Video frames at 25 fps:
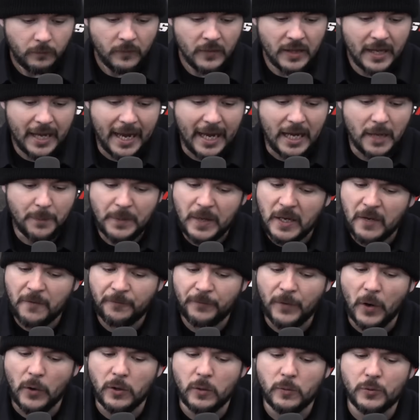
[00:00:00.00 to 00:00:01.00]
AP
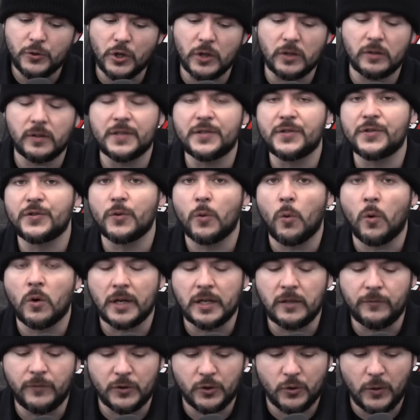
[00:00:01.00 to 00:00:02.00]
photojournalists or
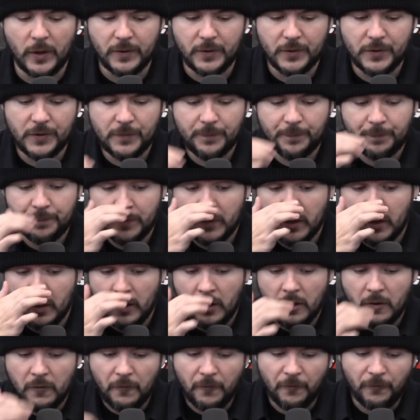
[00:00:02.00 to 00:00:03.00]
infiltrators.
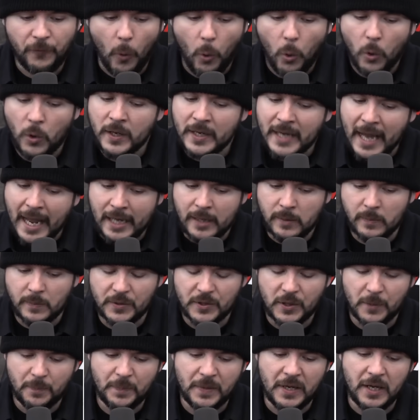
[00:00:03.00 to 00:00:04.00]
Four
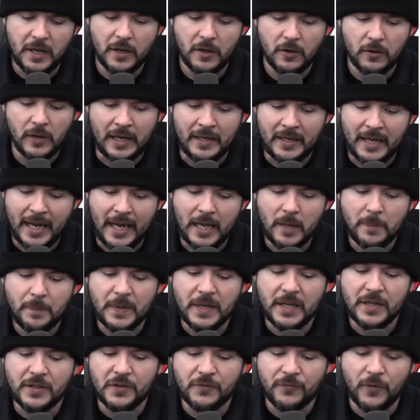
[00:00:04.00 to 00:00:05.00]
names appear on
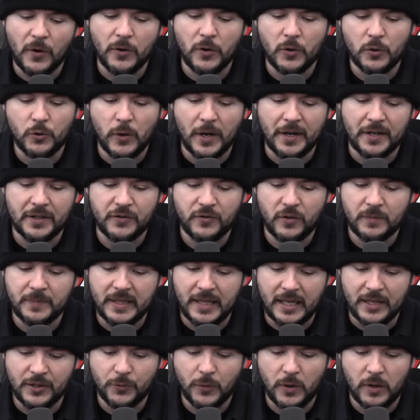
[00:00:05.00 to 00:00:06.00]
AP's photo credits from
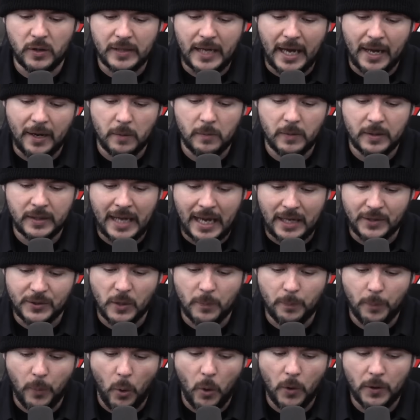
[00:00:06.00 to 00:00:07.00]
the Israel Gaza
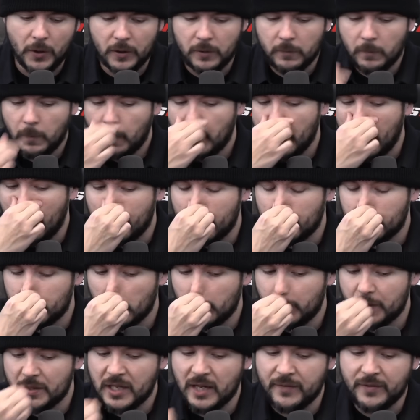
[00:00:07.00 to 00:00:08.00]
border on
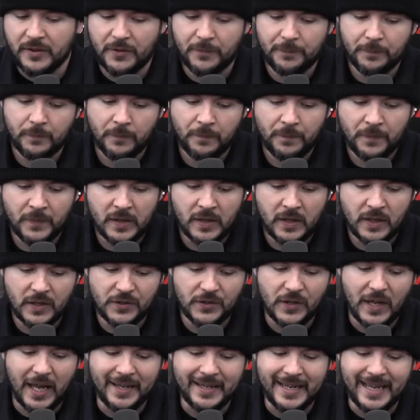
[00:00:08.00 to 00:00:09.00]
October 7th
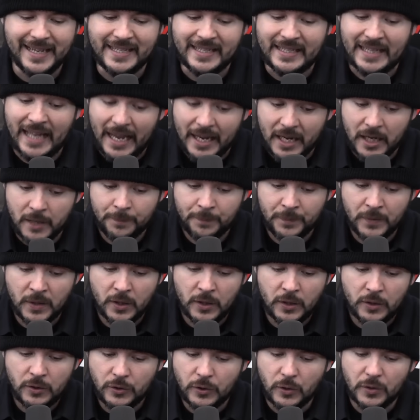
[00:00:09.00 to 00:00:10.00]
Hassan Eslaya,
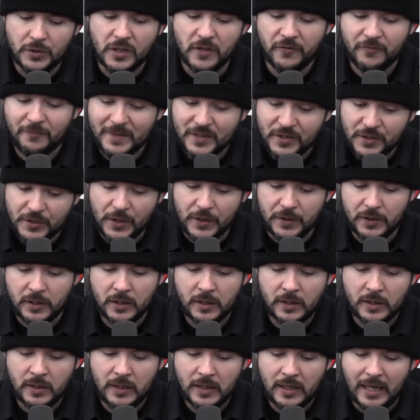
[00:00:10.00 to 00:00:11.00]
Yusuf Masud,
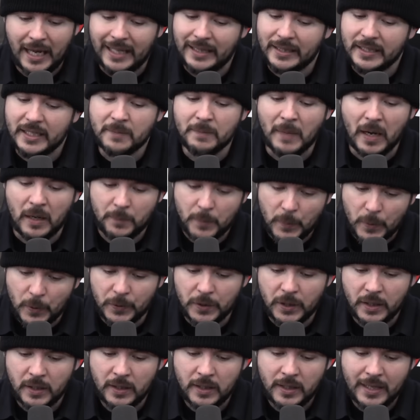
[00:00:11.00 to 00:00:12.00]
Ali
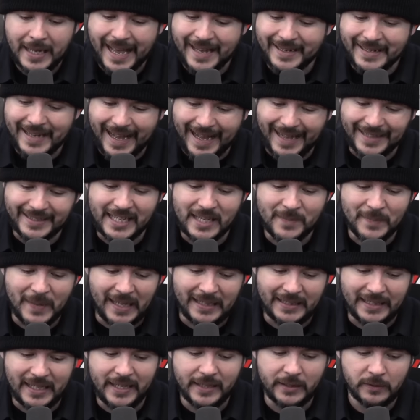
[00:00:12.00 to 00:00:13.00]
Mahmoud, and Hatem
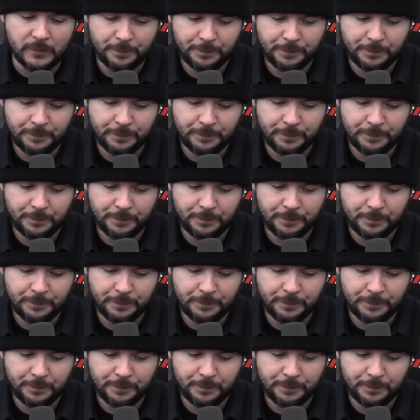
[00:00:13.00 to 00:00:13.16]
Ali.